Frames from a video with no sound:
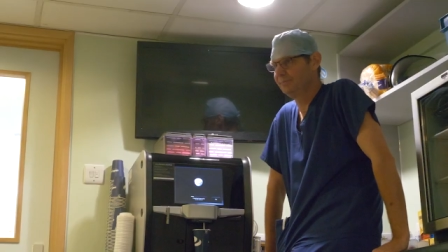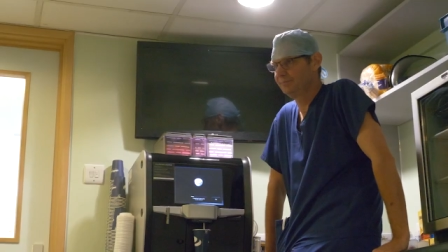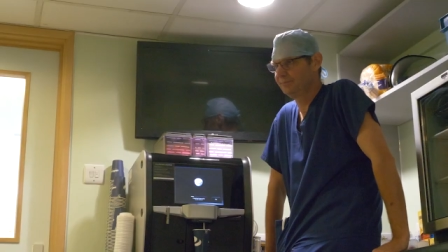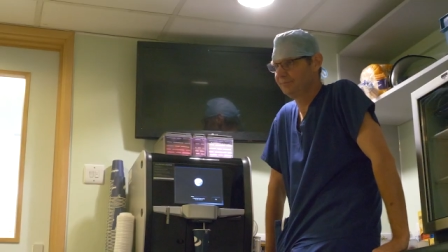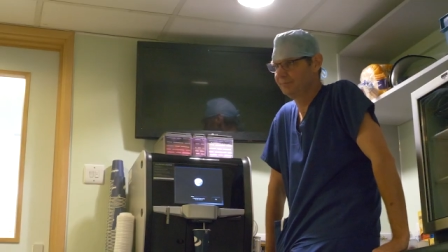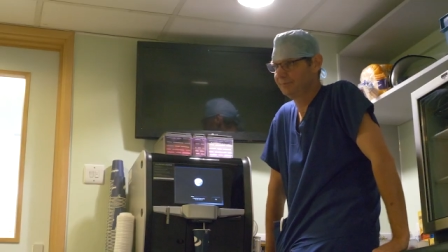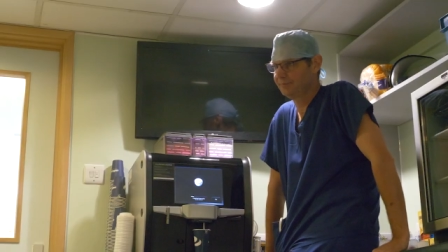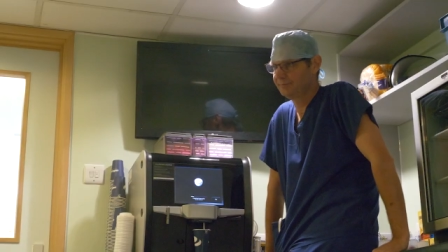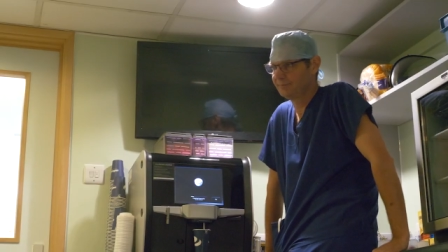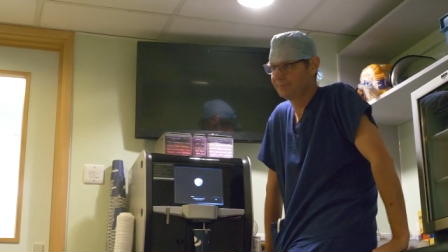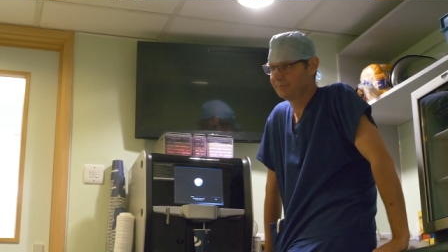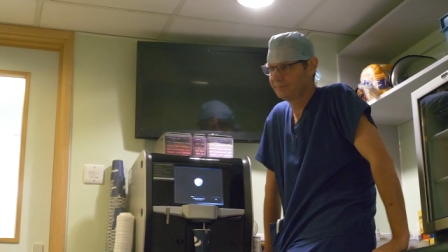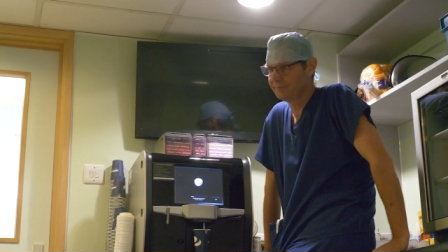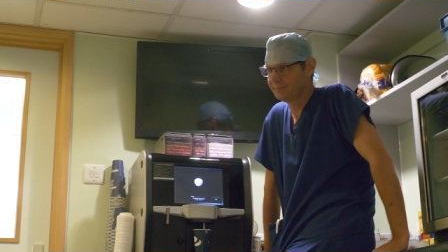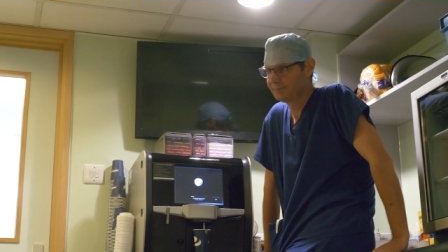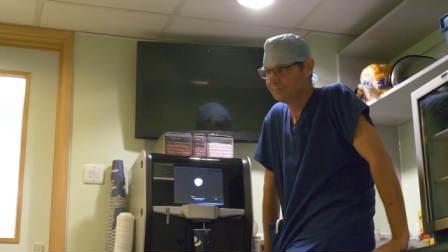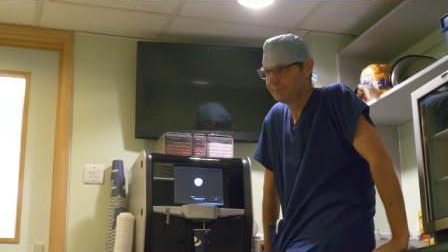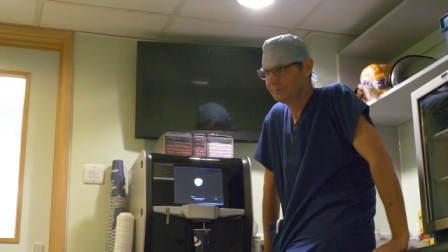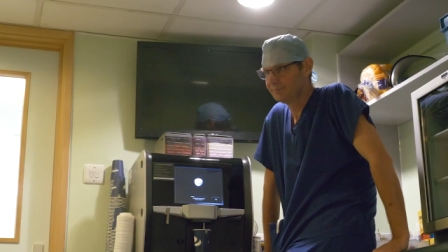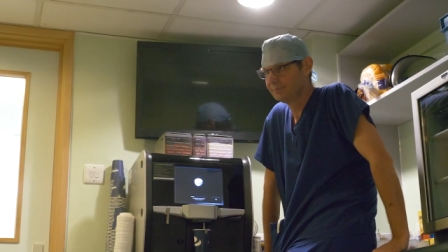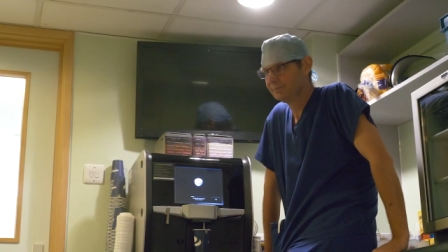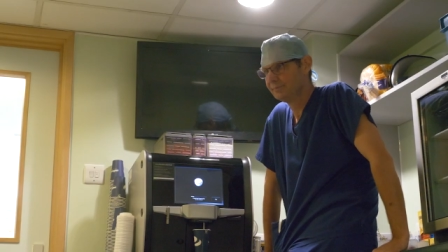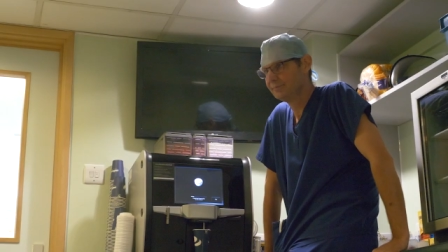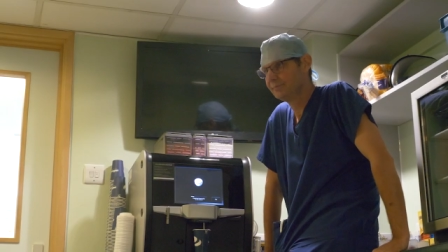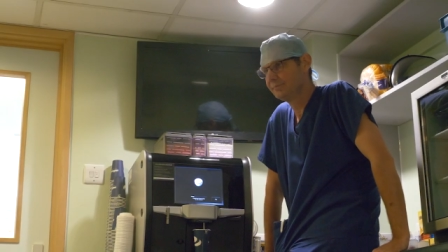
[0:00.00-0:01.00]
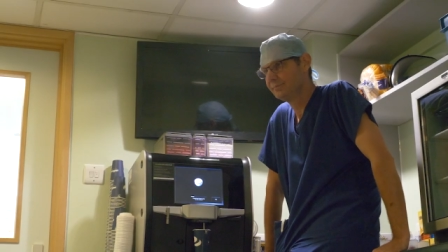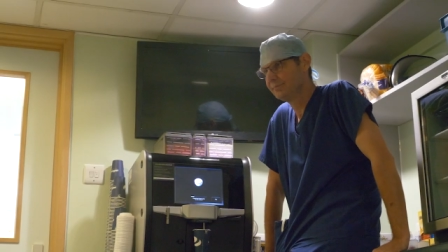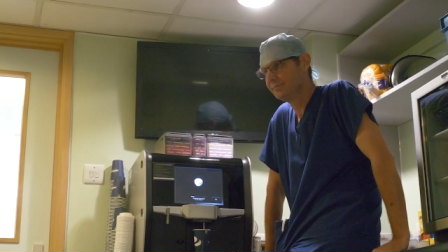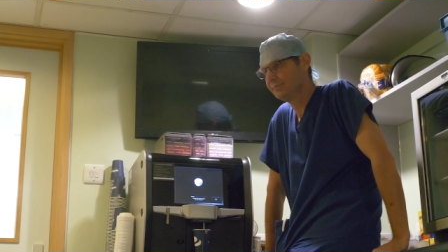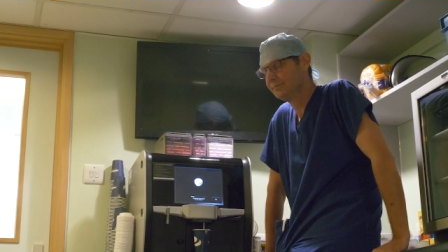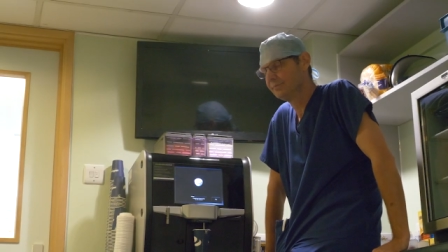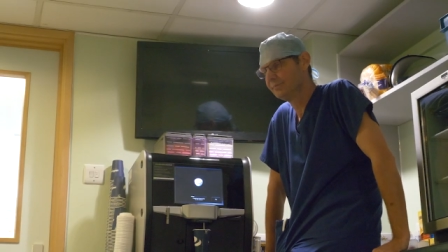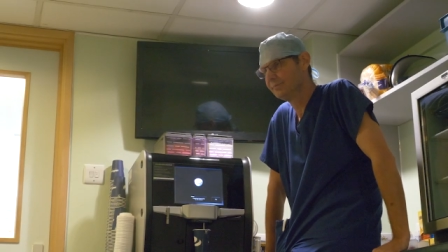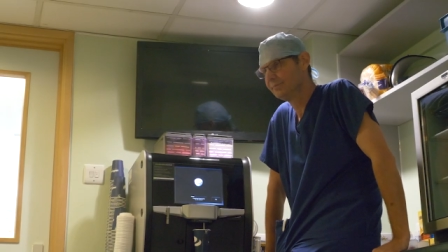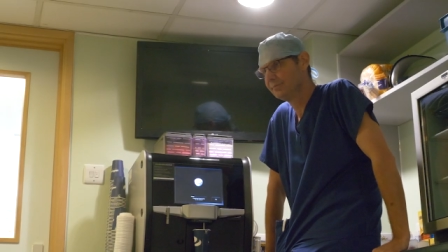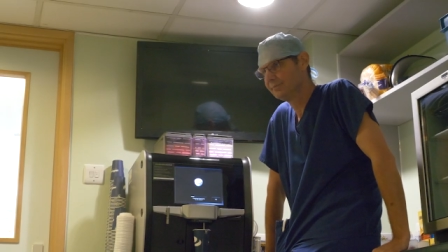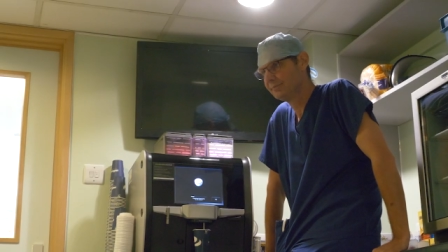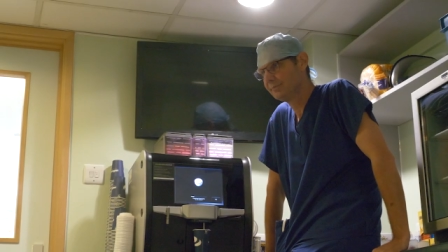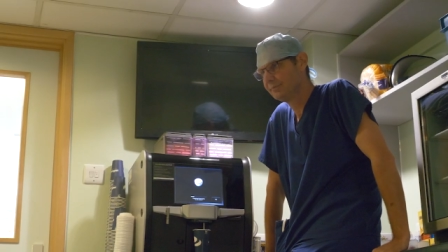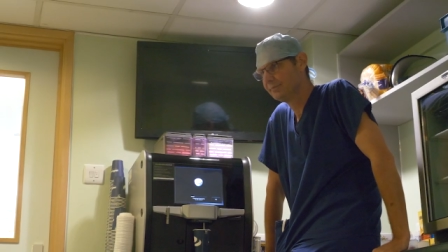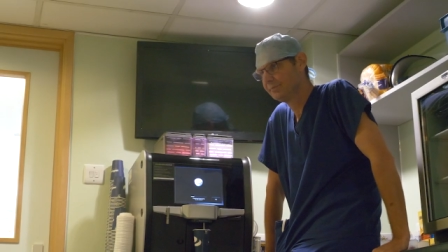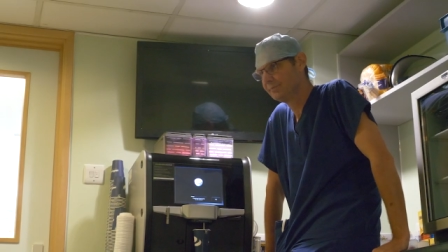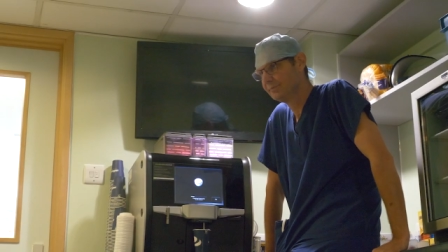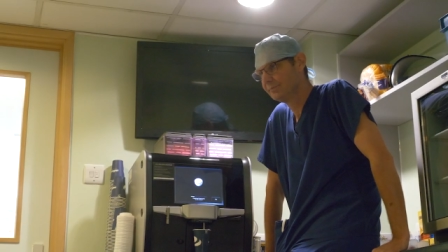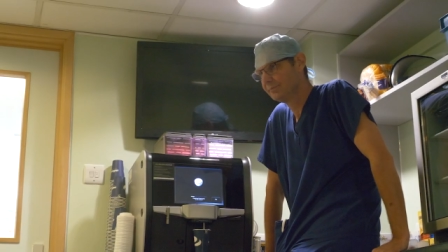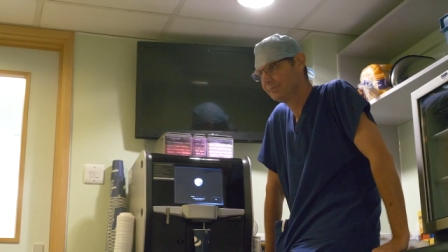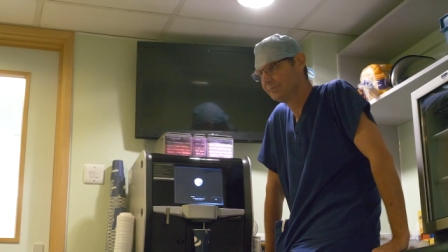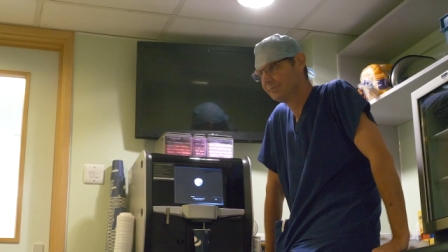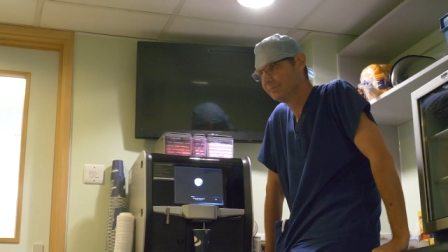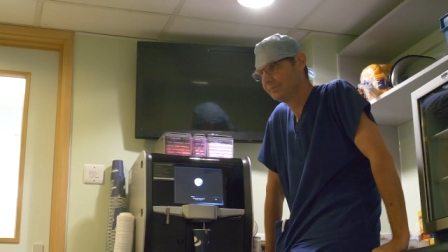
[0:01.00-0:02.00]
you need.
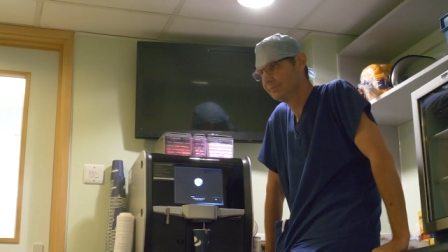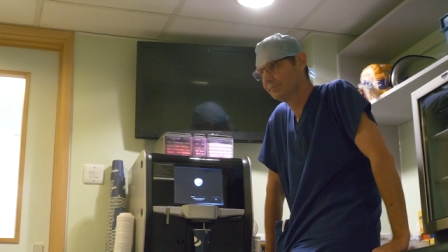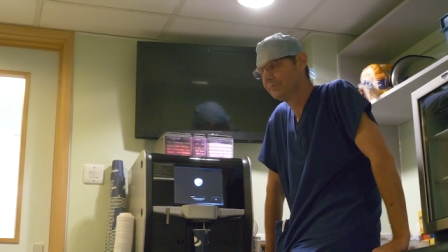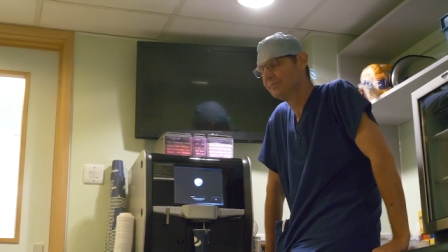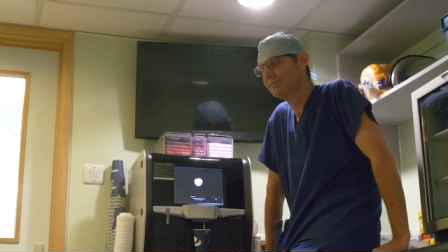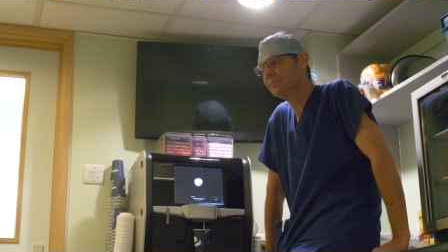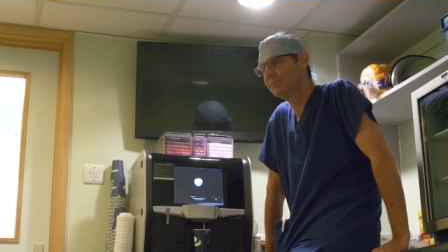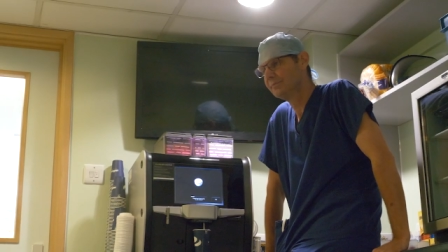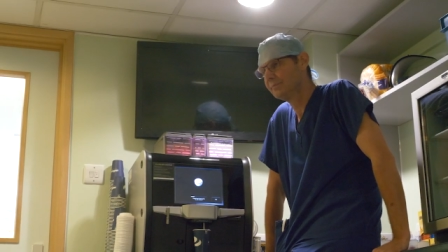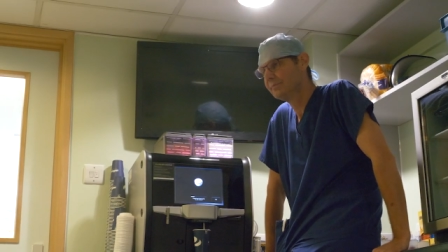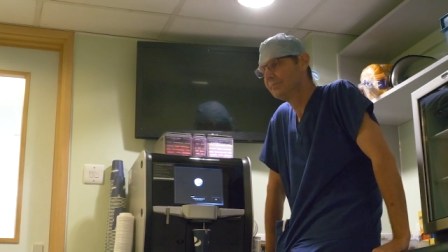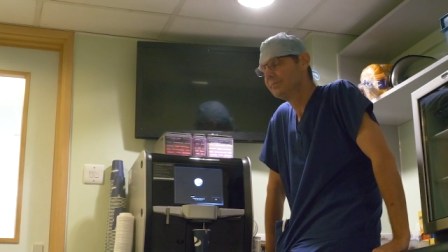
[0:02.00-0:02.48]
Yeah, so